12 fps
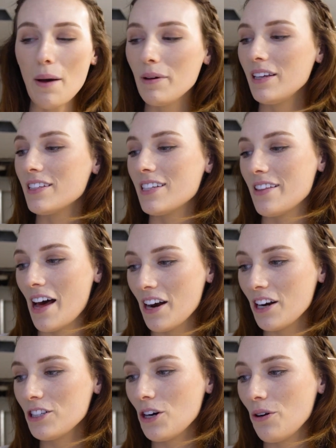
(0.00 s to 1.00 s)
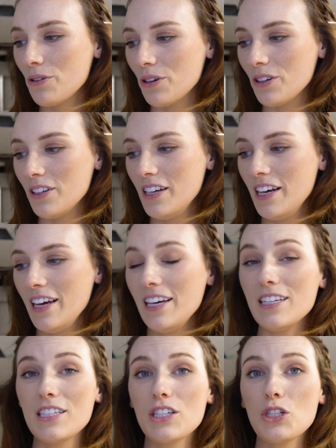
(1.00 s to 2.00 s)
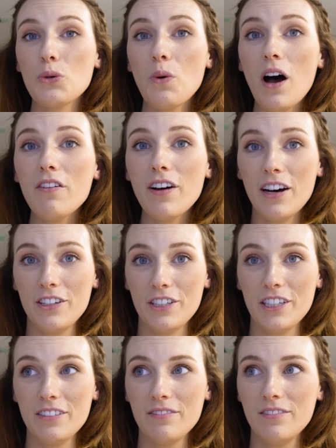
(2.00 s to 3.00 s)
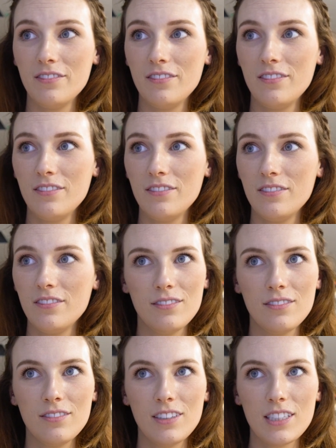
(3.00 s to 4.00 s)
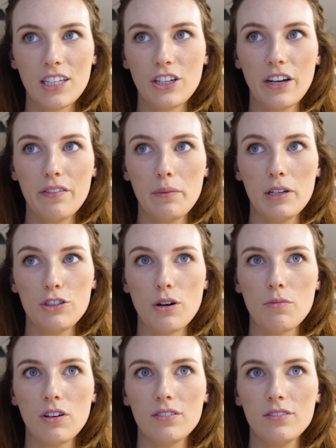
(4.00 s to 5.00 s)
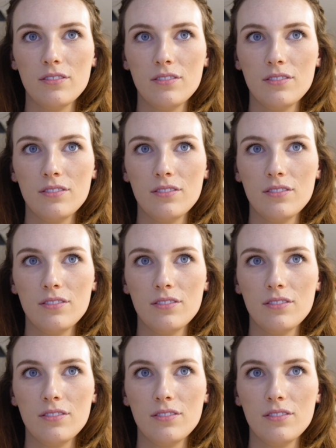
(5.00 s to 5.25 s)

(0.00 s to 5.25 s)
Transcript: that means that our total is twelve hundred dollars. It's like they're giving me a drum roll.